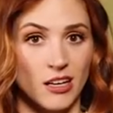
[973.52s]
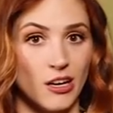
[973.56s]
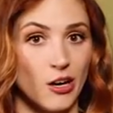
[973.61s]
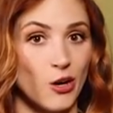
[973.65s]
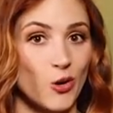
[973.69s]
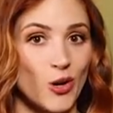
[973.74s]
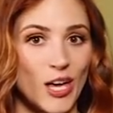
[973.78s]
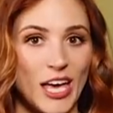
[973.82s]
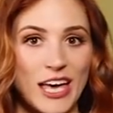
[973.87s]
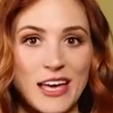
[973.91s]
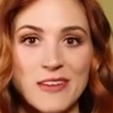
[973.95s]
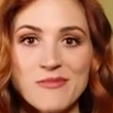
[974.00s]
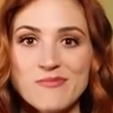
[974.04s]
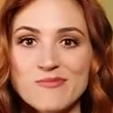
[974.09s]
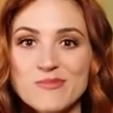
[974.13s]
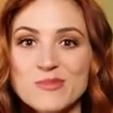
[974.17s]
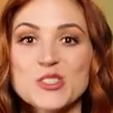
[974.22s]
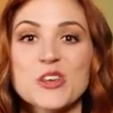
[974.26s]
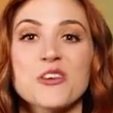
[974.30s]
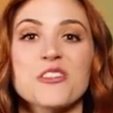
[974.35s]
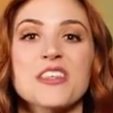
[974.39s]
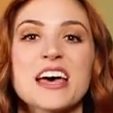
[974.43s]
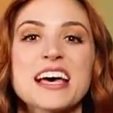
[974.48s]
Okay,
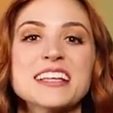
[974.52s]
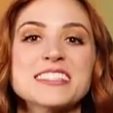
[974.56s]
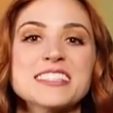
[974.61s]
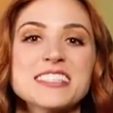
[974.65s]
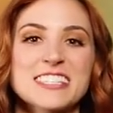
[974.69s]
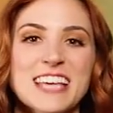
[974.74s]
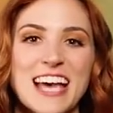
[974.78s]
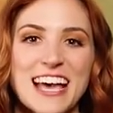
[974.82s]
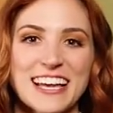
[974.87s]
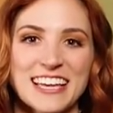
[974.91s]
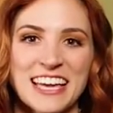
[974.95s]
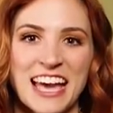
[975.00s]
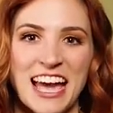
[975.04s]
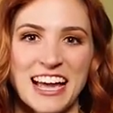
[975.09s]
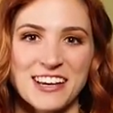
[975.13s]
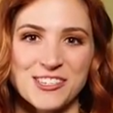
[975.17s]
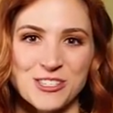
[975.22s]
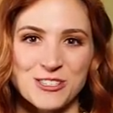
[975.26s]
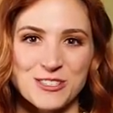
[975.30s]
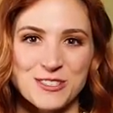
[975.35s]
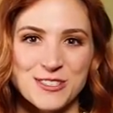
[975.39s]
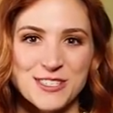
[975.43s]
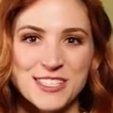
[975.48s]
so that's attack
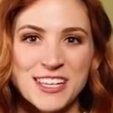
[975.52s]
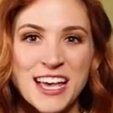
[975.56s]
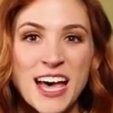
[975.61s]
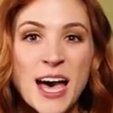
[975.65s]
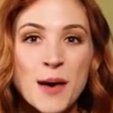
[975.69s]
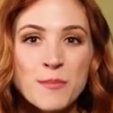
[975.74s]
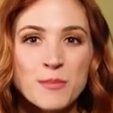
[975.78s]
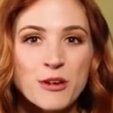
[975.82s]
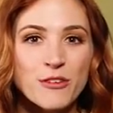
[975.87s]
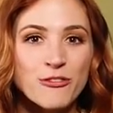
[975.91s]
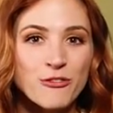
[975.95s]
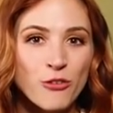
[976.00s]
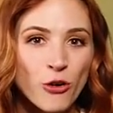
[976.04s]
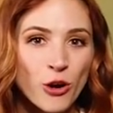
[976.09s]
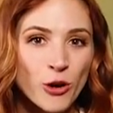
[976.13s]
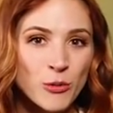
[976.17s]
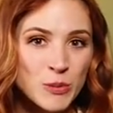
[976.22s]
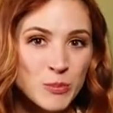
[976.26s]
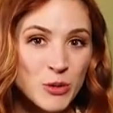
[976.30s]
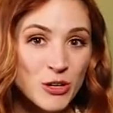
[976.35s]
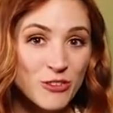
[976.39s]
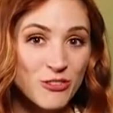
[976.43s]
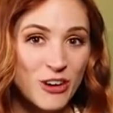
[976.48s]
actions. Before
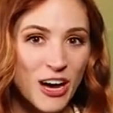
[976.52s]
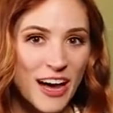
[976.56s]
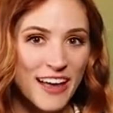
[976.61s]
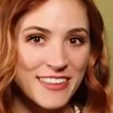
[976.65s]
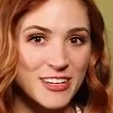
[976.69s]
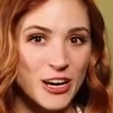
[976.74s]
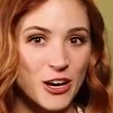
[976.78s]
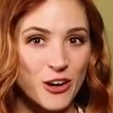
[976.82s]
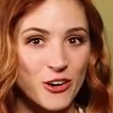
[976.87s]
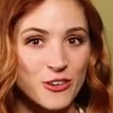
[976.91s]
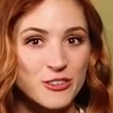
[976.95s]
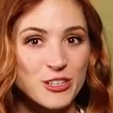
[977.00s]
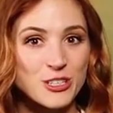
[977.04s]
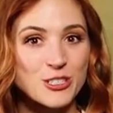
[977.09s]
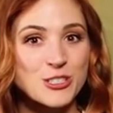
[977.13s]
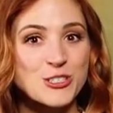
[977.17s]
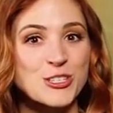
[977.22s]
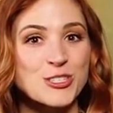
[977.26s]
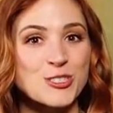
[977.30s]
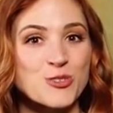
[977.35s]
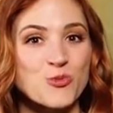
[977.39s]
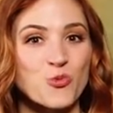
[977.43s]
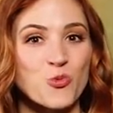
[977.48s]
we move on though,
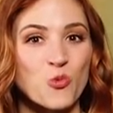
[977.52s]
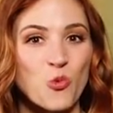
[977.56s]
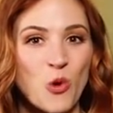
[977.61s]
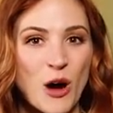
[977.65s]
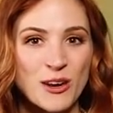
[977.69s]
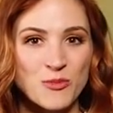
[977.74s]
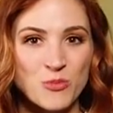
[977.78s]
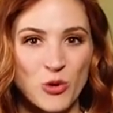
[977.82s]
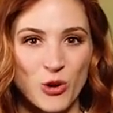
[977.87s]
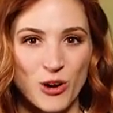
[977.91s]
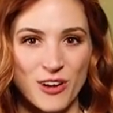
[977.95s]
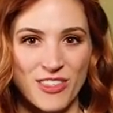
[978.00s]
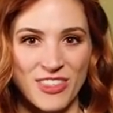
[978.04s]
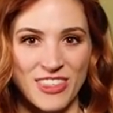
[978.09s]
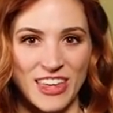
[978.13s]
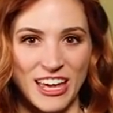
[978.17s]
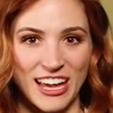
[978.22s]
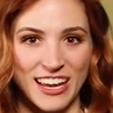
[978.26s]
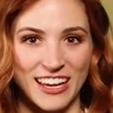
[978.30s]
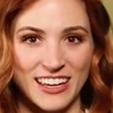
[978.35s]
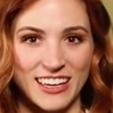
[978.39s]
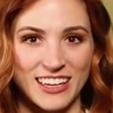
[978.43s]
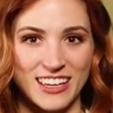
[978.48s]
there's just one more
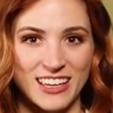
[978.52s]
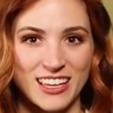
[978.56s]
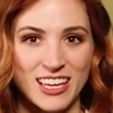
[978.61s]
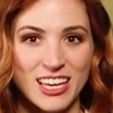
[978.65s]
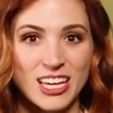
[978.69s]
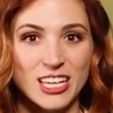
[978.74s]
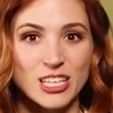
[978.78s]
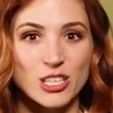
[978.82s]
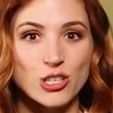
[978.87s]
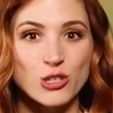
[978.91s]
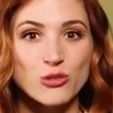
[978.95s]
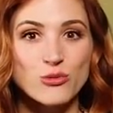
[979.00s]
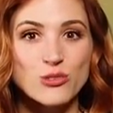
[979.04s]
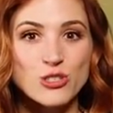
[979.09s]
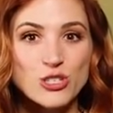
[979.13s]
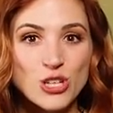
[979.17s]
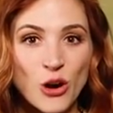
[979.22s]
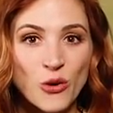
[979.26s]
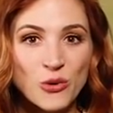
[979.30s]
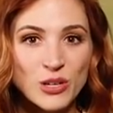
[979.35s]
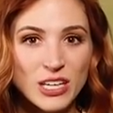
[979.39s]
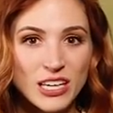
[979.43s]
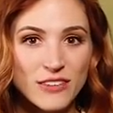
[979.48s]
thing. You
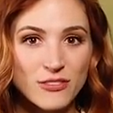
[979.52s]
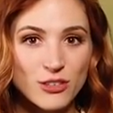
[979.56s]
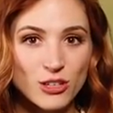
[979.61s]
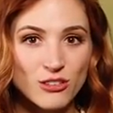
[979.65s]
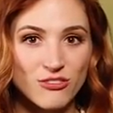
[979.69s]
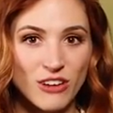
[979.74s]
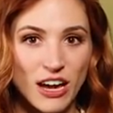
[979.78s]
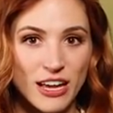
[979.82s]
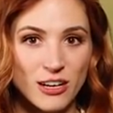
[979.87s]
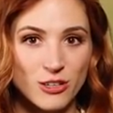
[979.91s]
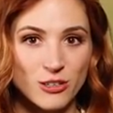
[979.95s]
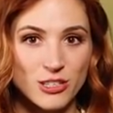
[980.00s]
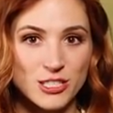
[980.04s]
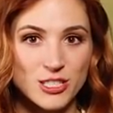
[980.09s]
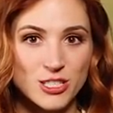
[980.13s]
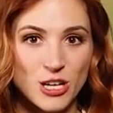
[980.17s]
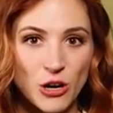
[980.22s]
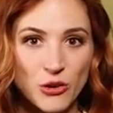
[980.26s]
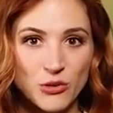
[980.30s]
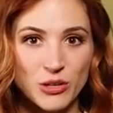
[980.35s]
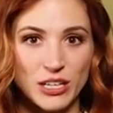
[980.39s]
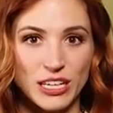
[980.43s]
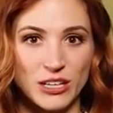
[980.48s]
don't give your fighter a
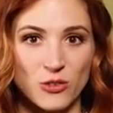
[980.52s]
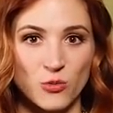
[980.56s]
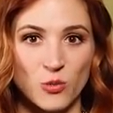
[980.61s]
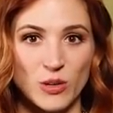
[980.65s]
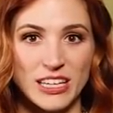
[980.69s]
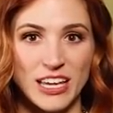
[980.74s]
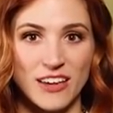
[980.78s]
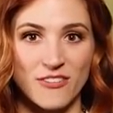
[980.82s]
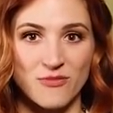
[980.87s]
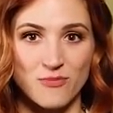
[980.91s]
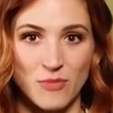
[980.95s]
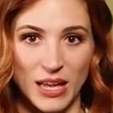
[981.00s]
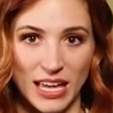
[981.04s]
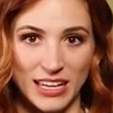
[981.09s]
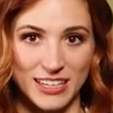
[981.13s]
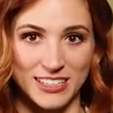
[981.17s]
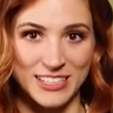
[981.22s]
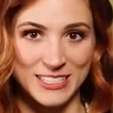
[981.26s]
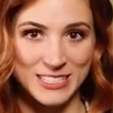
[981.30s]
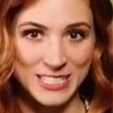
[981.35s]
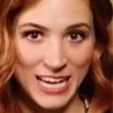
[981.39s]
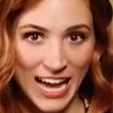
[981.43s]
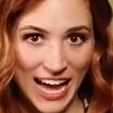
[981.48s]
token when they've made
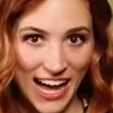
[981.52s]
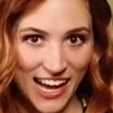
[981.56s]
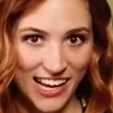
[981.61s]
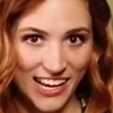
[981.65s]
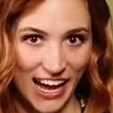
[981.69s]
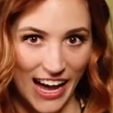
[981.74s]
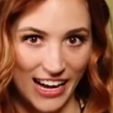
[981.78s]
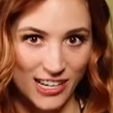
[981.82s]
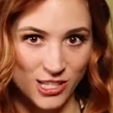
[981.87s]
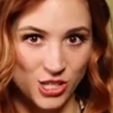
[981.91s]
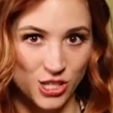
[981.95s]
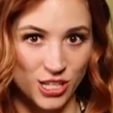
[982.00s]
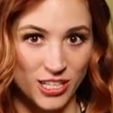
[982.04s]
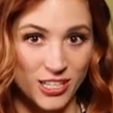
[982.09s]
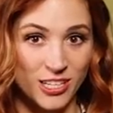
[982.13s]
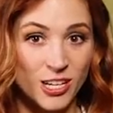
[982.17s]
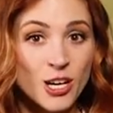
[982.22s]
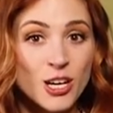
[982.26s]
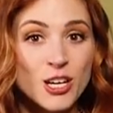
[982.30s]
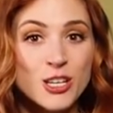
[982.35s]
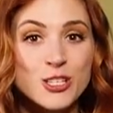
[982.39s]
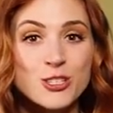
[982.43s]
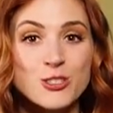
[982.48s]
an attack action,
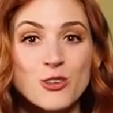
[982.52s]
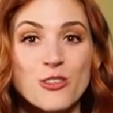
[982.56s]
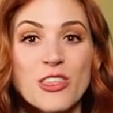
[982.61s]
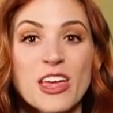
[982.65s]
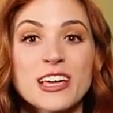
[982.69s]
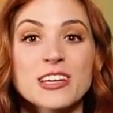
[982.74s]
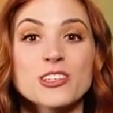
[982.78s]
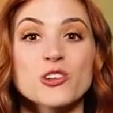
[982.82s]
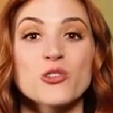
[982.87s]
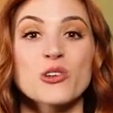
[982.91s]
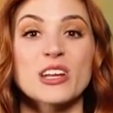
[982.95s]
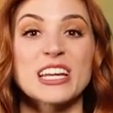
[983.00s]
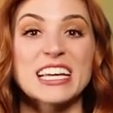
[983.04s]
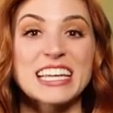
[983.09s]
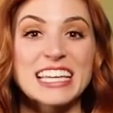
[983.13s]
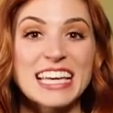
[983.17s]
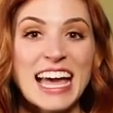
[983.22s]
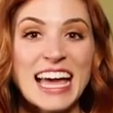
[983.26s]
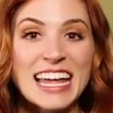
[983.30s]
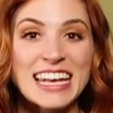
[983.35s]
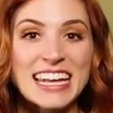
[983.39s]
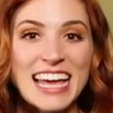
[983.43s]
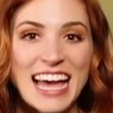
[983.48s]
so they can do it
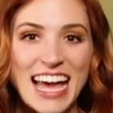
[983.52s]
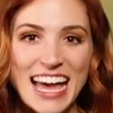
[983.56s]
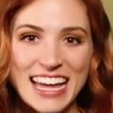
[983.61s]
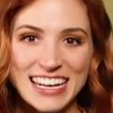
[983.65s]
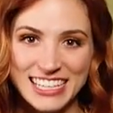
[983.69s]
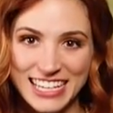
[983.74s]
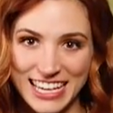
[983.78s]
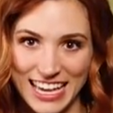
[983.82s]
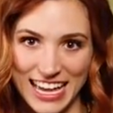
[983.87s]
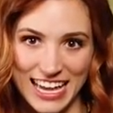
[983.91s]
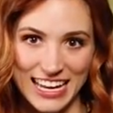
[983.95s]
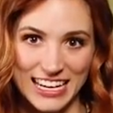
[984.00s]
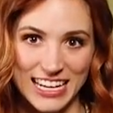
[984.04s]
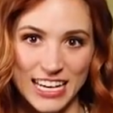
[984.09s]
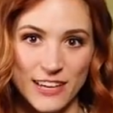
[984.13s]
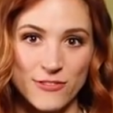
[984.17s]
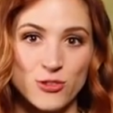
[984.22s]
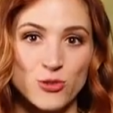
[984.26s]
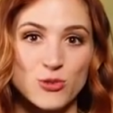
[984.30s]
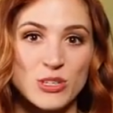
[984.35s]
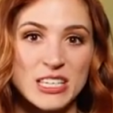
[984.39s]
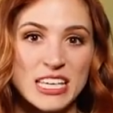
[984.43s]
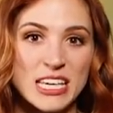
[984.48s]
again and again
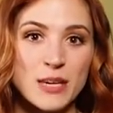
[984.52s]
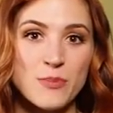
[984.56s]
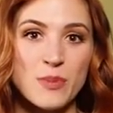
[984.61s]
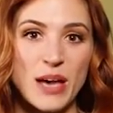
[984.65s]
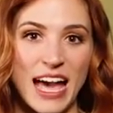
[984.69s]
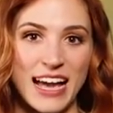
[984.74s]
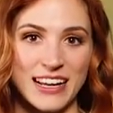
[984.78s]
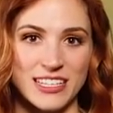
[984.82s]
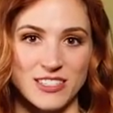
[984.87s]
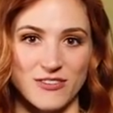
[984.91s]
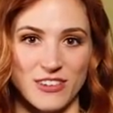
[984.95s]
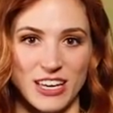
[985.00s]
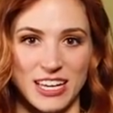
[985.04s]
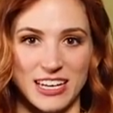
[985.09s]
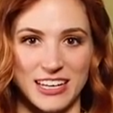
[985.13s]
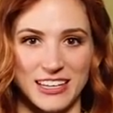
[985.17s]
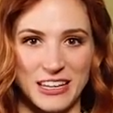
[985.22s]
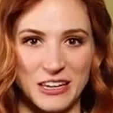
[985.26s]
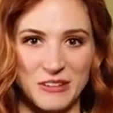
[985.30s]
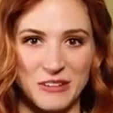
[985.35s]
if you keep activating